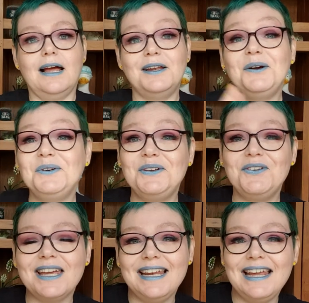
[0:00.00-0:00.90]
I don't know if
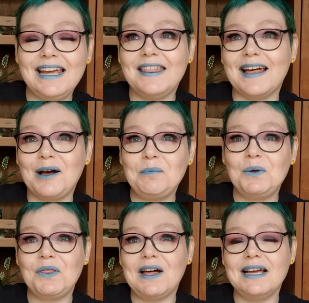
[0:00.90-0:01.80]
you can hear that,
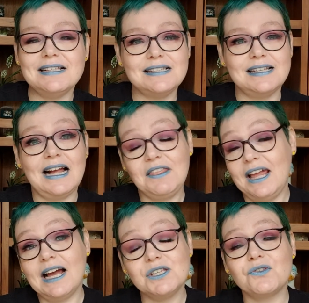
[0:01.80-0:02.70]
but that is the
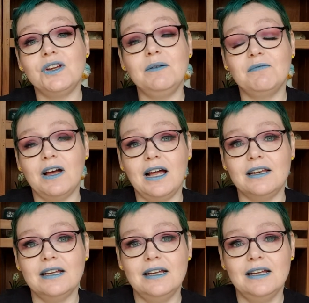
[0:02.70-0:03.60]
ice cream van.